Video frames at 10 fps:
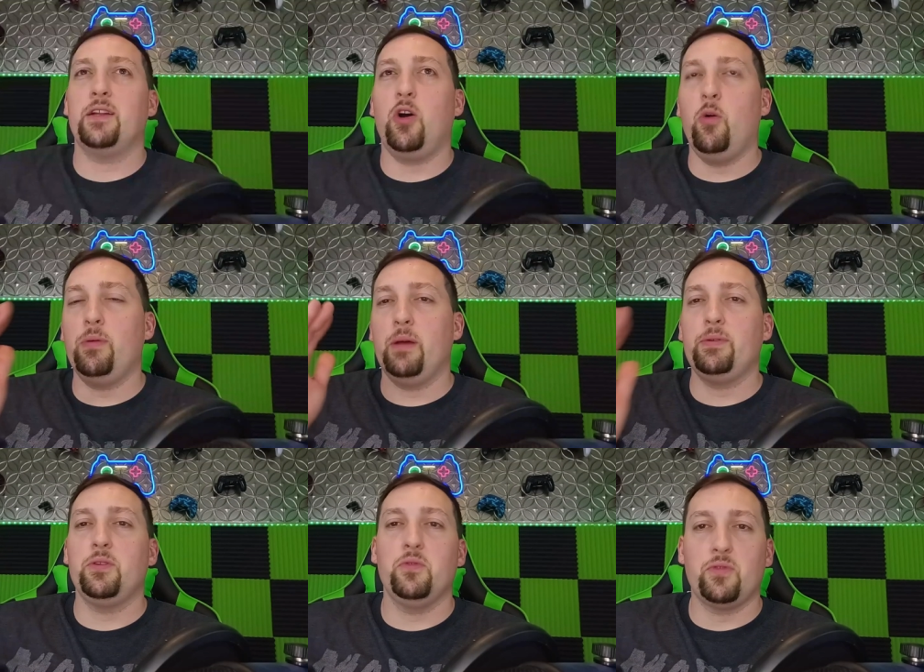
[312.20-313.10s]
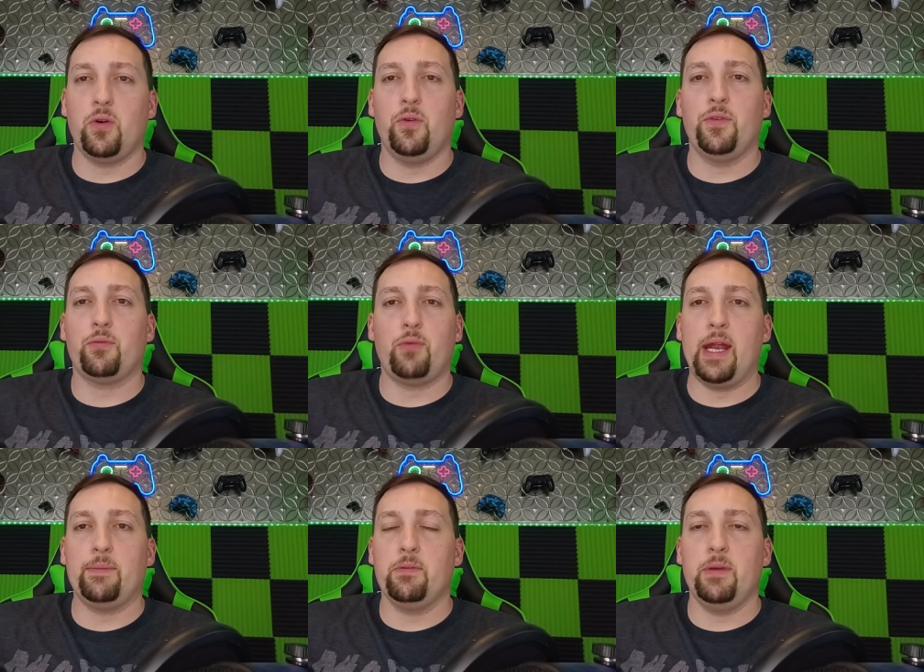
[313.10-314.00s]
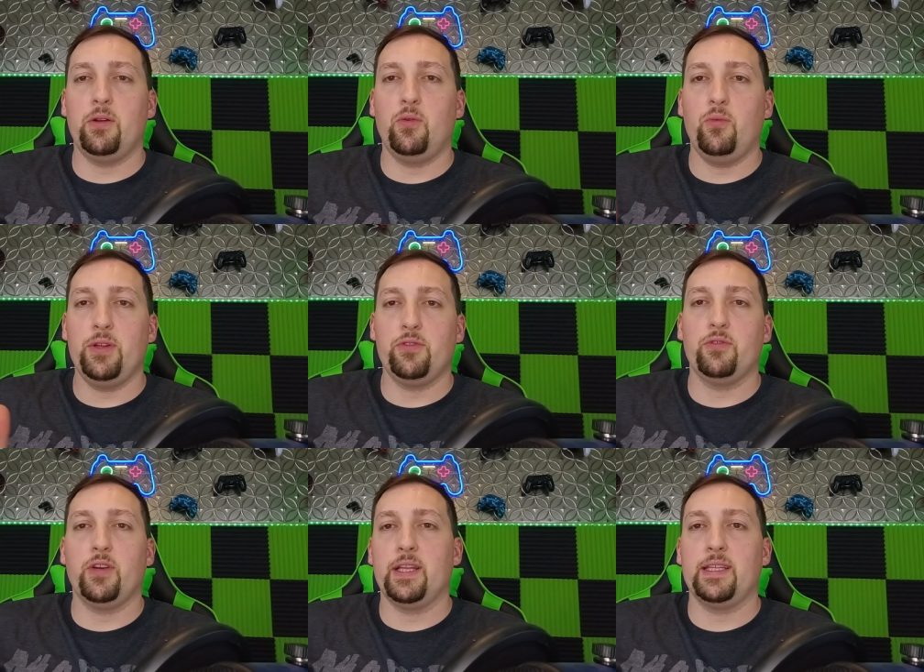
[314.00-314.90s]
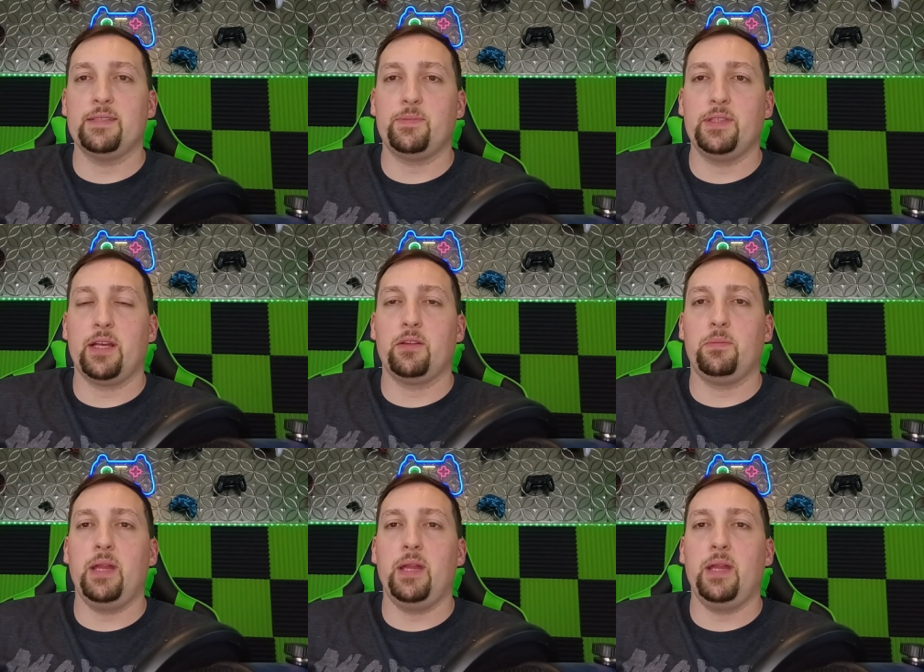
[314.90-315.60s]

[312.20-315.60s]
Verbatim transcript: going to open up huge holes right up the middle when you look at this particular